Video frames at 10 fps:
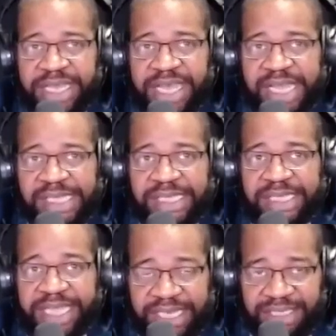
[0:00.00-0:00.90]

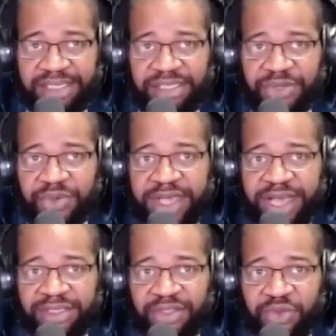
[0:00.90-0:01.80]
late
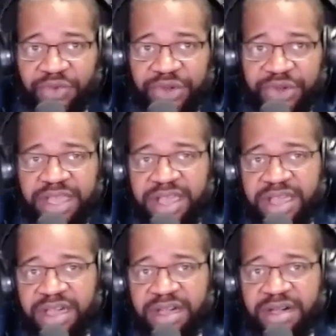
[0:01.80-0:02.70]
2003.
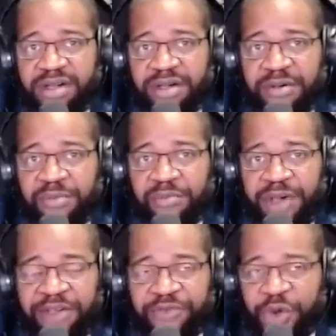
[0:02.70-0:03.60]
My
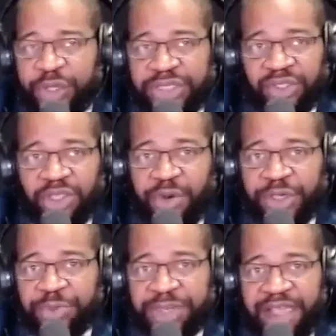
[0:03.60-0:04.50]
focus has always
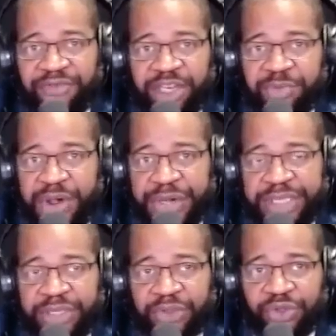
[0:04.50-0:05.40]
been African-American
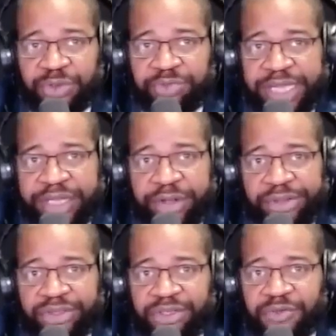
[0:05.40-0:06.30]
literature and Black
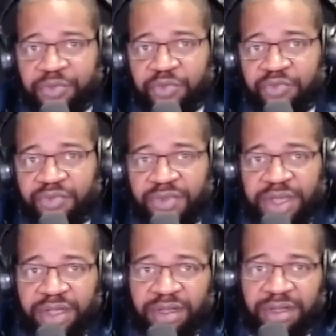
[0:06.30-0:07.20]
culture.
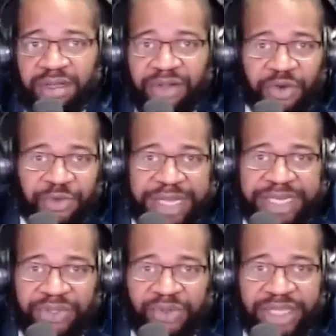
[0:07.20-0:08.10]
I wrote my
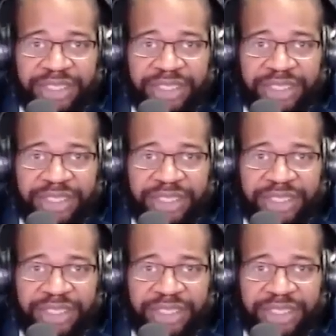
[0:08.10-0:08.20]
dissertation